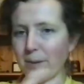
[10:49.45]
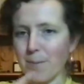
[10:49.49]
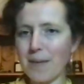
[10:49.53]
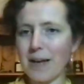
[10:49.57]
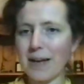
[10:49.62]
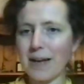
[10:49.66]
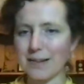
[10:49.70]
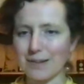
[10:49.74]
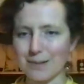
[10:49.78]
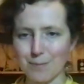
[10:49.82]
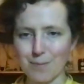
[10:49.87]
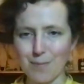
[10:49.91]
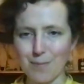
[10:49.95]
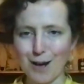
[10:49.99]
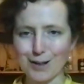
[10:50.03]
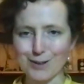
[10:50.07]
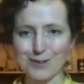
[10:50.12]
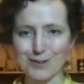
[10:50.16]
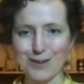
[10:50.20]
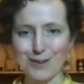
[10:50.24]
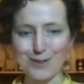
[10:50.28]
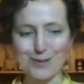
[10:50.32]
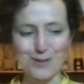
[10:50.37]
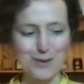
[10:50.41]
of mix and
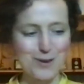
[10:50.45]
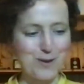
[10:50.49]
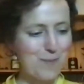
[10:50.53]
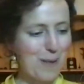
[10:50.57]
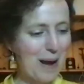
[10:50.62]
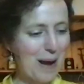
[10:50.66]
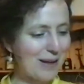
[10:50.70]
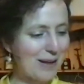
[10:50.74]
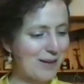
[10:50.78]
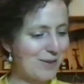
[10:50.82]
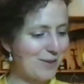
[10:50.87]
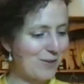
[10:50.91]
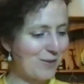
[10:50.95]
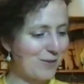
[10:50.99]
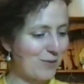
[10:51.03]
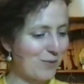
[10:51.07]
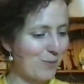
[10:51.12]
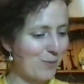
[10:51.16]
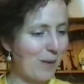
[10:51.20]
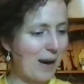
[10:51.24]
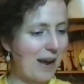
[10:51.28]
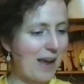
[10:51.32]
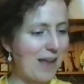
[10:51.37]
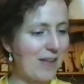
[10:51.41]
match these new
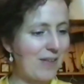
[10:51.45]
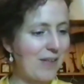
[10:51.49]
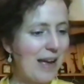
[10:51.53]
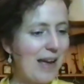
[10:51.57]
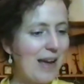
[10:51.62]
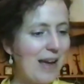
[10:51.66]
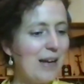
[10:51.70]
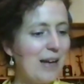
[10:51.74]
pendants with.